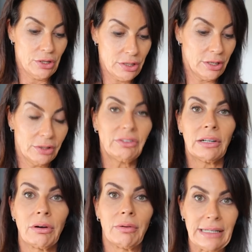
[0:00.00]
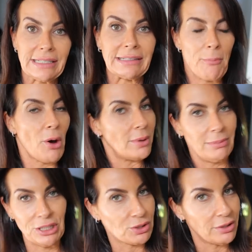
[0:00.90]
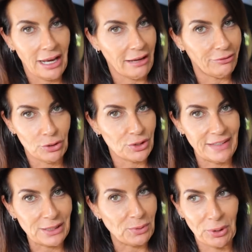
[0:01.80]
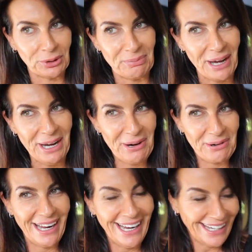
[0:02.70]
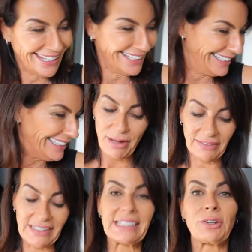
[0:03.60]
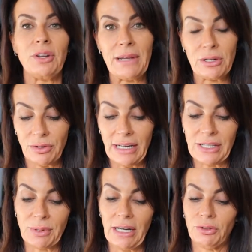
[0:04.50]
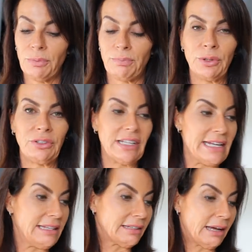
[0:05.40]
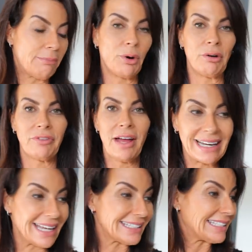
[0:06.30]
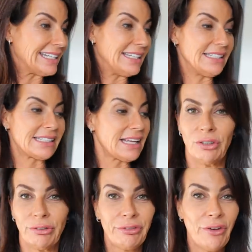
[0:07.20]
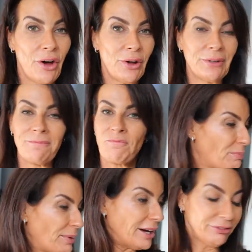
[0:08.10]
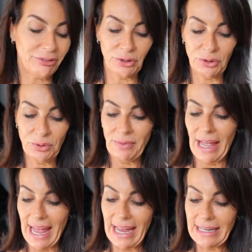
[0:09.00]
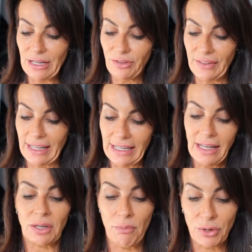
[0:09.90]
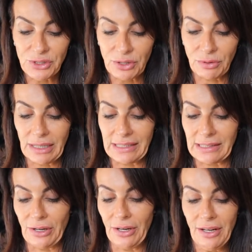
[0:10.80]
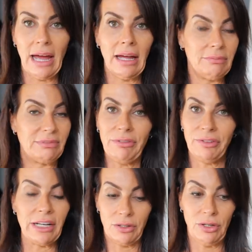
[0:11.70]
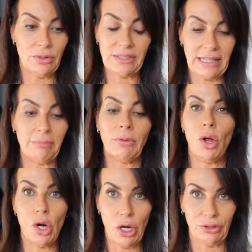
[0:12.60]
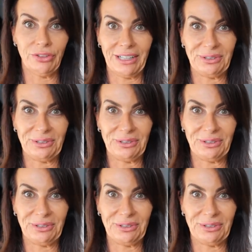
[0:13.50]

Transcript: you're not a terrorist. I probably shouldn't have used this word, by the way. But this is gonna be good as well to put any type of glasses, the foam, the perfume, anything, some moisturizer. I'm definitely gonna use that a lot,